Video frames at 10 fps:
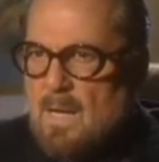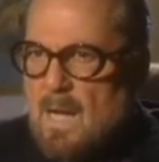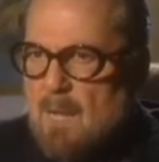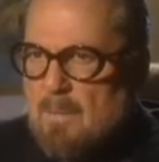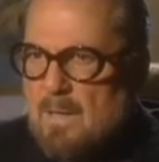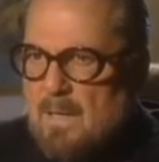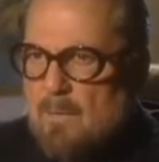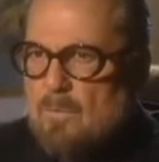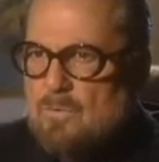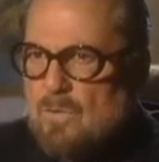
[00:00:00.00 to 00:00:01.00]
I mean,
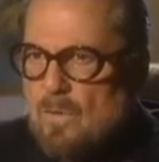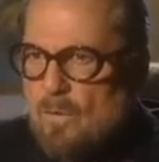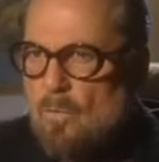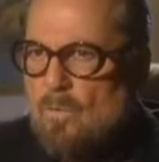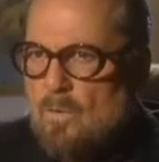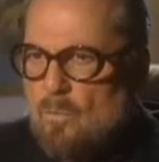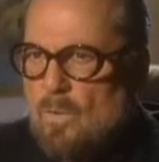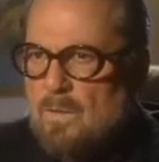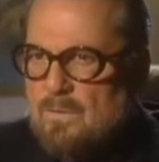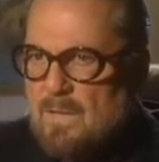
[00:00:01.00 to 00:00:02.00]
he was the only
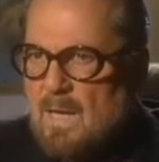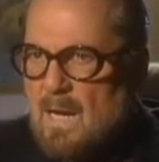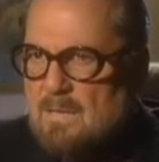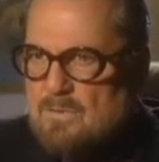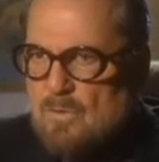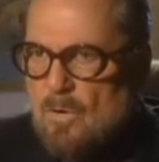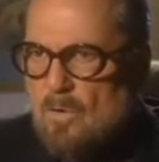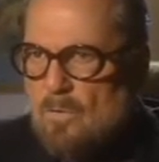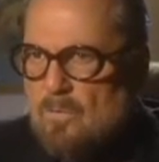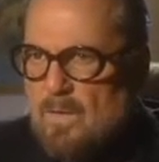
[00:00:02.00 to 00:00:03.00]
one that I
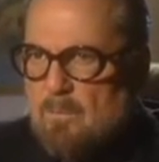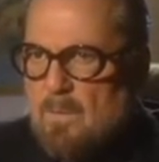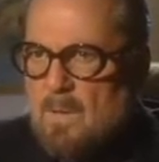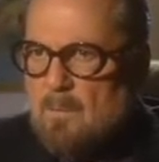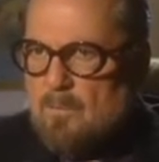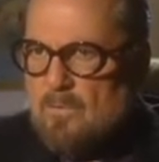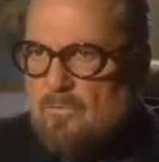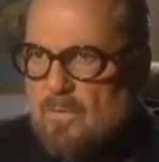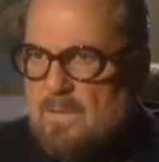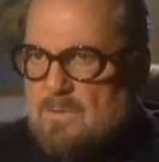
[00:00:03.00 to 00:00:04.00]
saw that
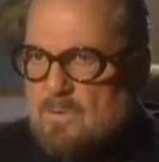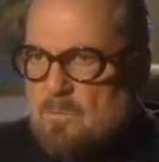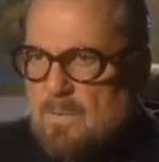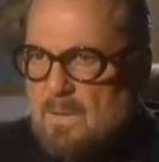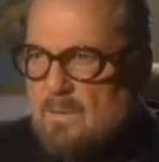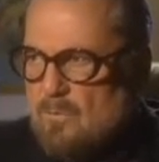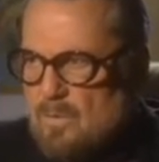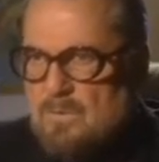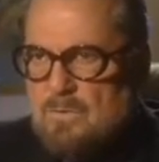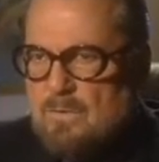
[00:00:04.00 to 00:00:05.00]
professed to be
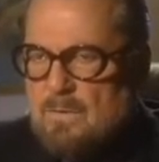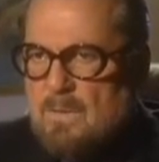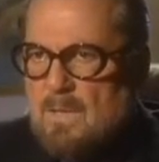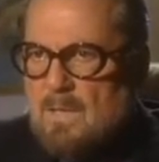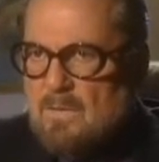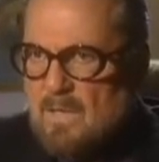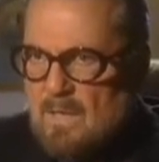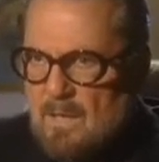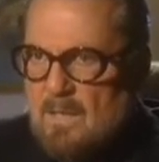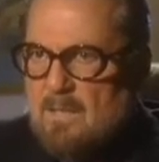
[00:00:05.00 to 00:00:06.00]
Christian,
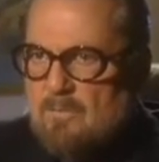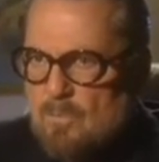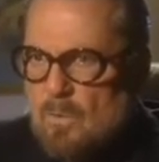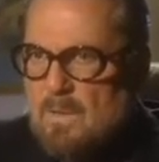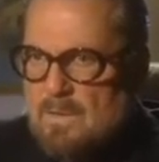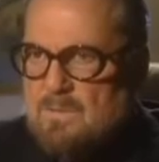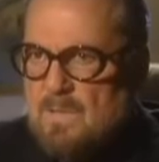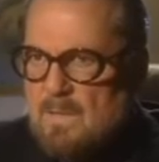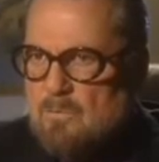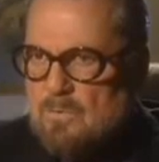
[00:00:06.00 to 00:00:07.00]
that lived what he
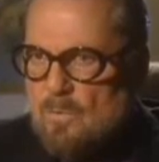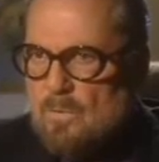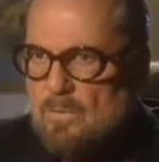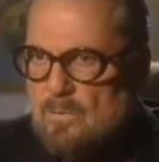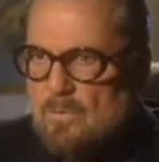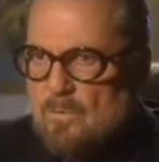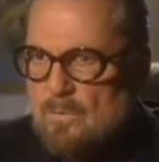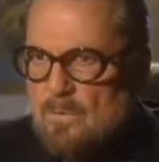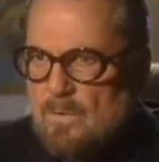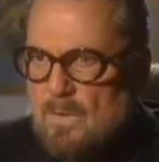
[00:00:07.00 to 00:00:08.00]
said he was going to do.
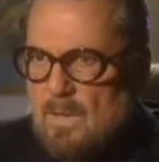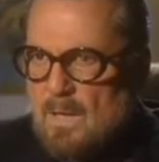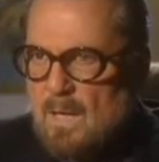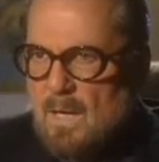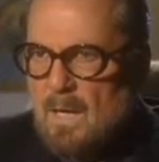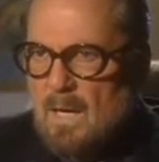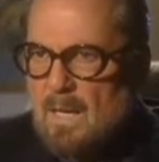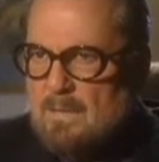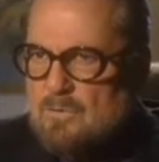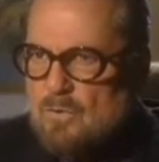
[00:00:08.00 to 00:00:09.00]

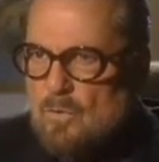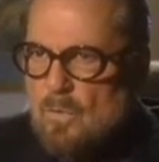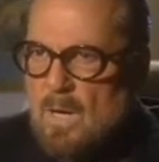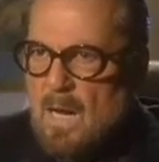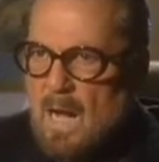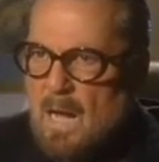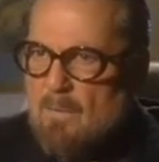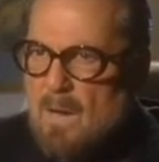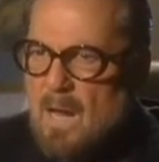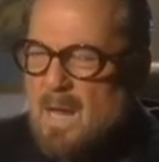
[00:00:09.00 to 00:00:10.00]
And so
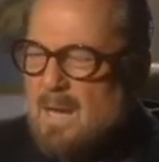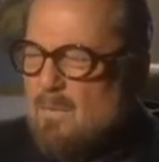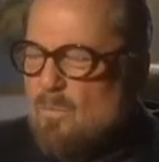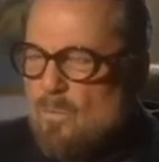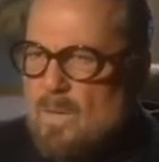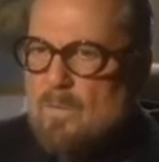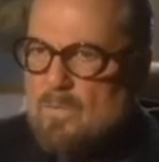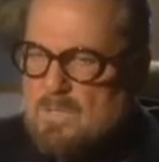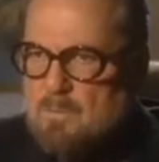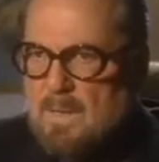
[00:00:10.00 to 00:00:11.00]
I really
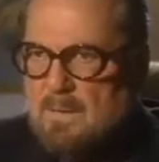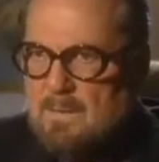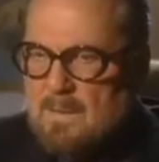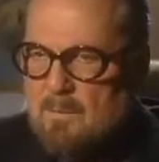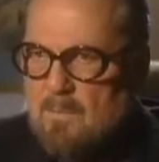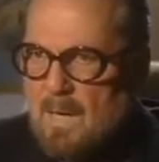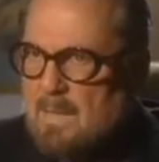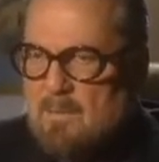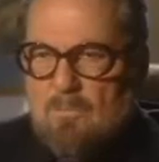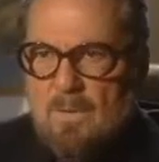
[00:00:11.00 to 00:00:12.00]
respected him. I
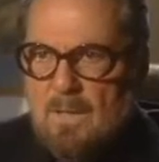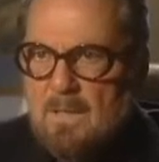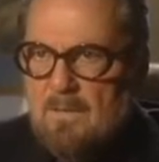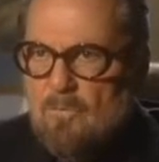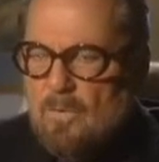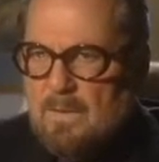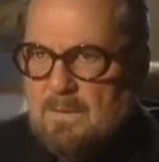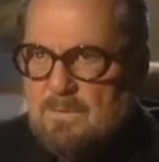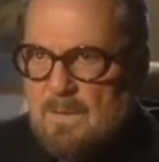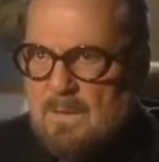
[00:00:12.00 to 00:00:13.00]
didn't believe what
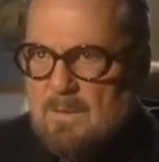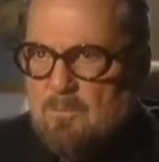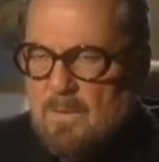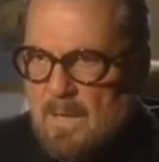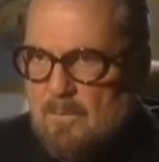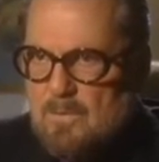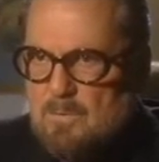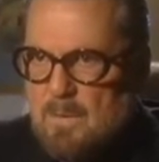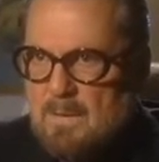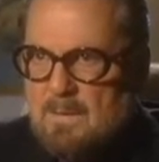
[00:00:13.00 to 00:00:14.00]
he said, but I
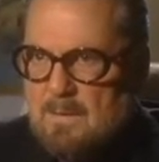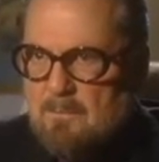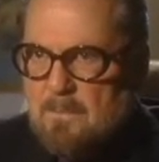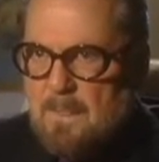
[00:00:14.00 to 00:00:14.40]
respected him.